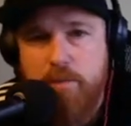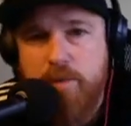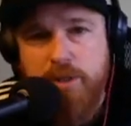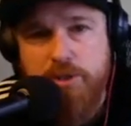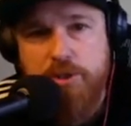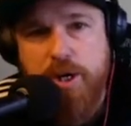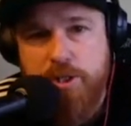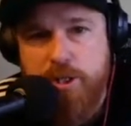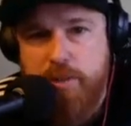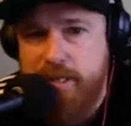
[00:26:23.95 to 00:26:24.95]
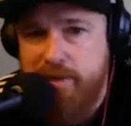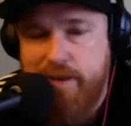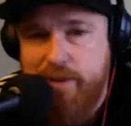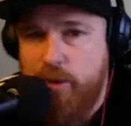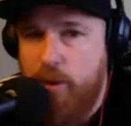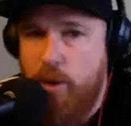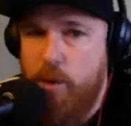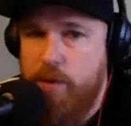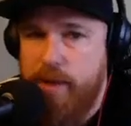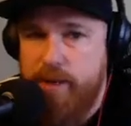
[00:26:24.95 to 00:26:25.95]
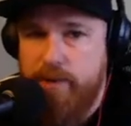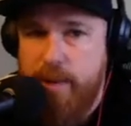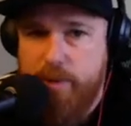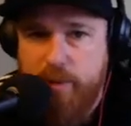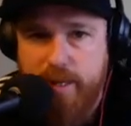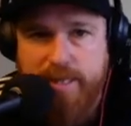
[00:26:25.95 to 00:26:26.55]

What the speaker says: construction, I mean, they've got the whole thing wrapped around.